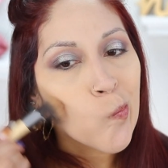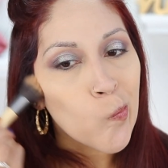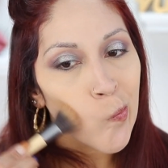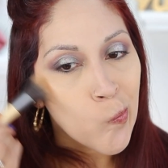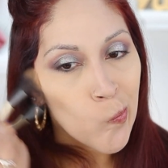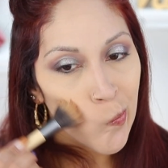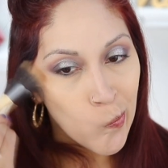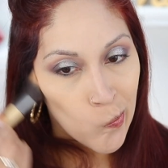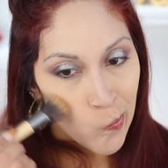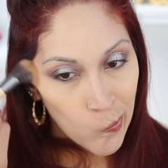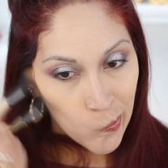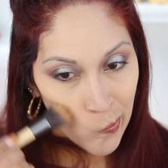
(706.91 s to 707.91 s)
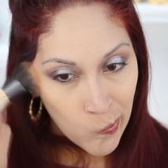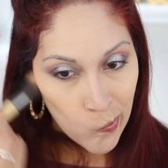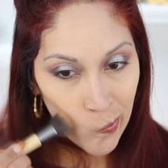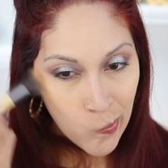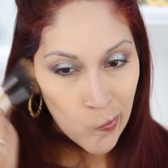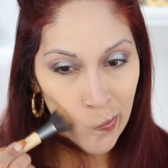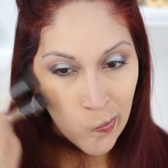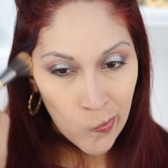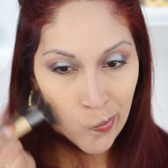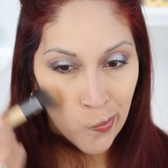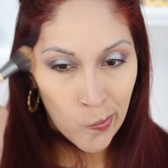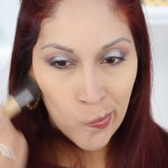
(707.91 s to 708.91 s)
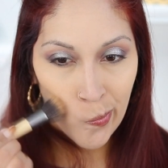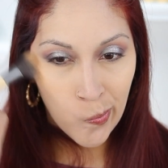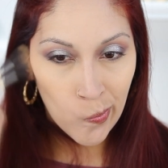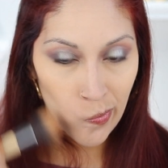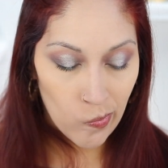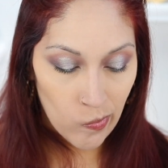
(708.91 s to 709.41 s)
Nobody speaks.